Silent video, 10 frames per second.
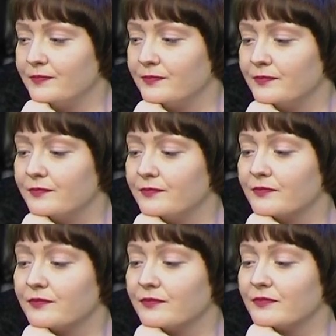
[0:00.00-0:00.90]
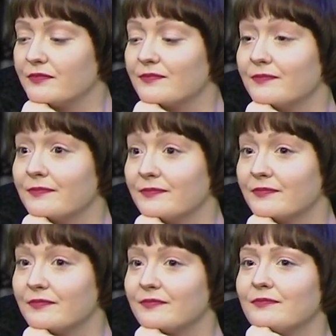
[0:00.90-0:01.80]

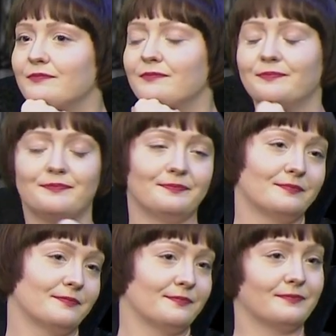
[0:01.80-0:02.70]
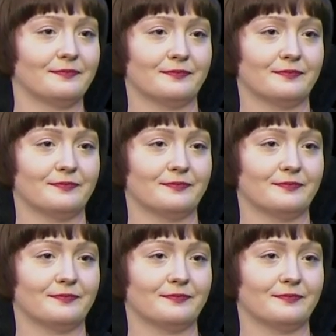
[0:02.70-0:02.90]
This person isn't speaking.